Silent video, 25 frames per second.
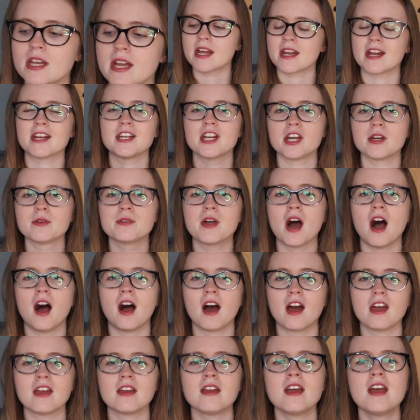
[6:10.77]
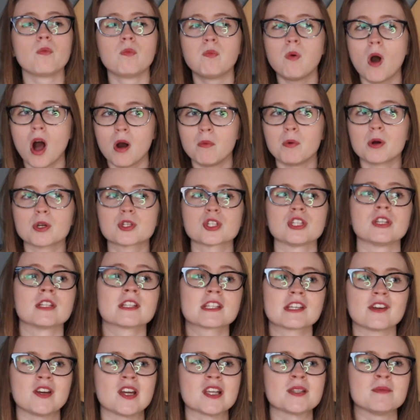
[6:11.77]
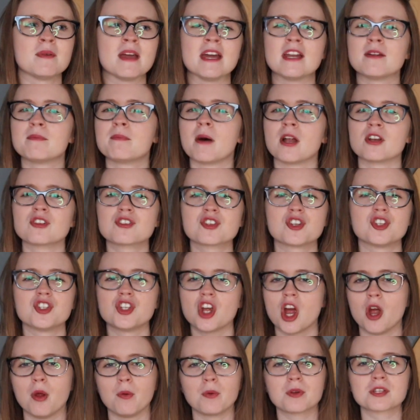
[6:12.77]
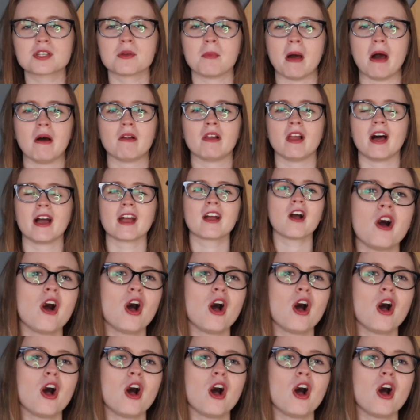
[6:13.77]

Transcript: And I know that while watching the series, made a bunch of jokes about like,